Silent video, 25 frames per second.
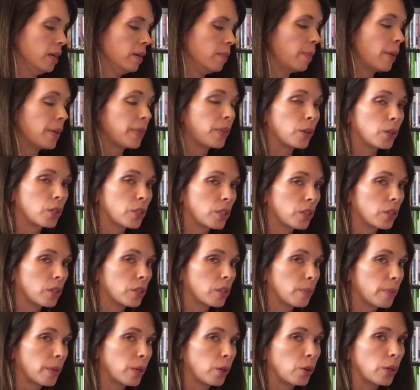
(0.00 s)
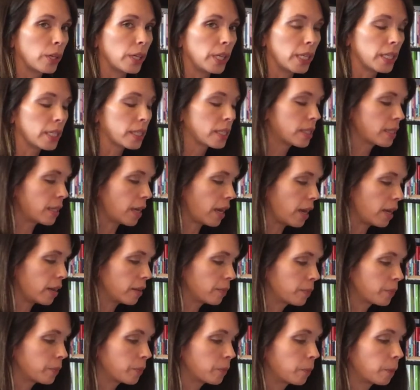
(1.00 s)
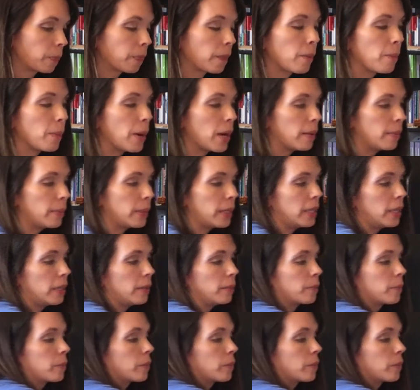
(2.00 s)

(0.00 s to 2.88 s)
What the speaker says: but there's still some ingredients that might be